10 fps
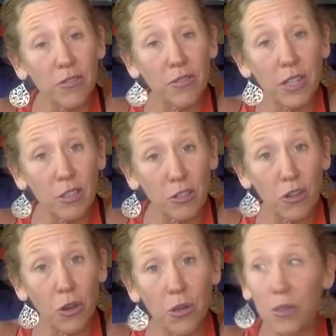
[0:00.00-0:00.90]
in the
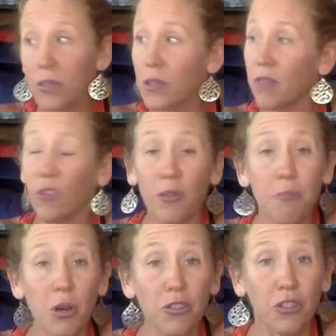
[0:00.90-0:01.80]
toes, they've got the
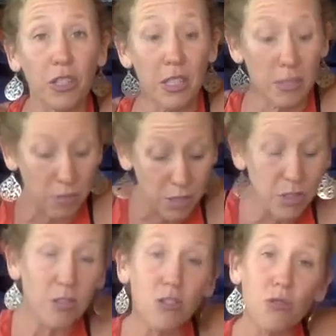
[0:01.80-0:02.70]
motion in the rest
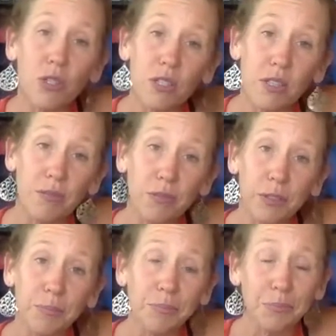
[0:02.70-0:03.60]
of the joints in the foot,